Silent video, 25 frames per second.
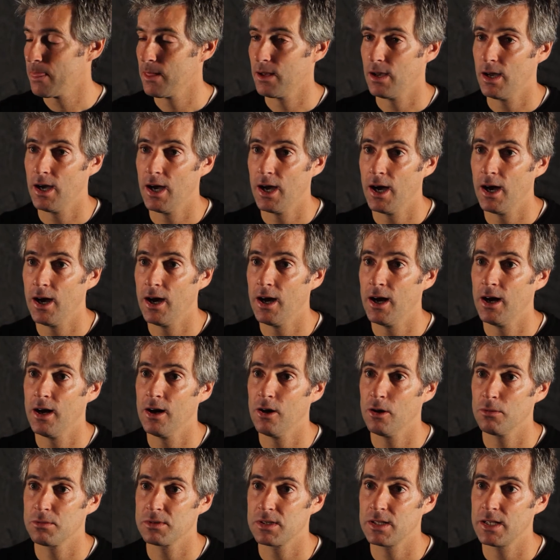
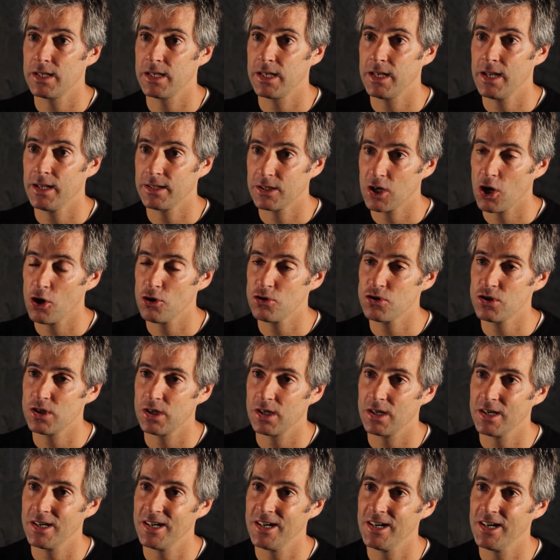uh, obviously head
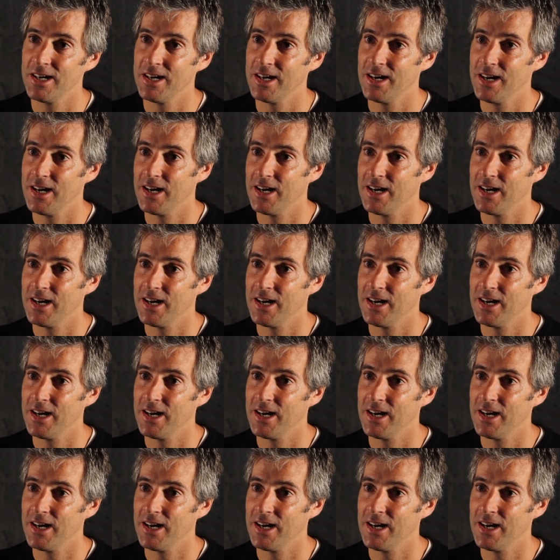coaching a,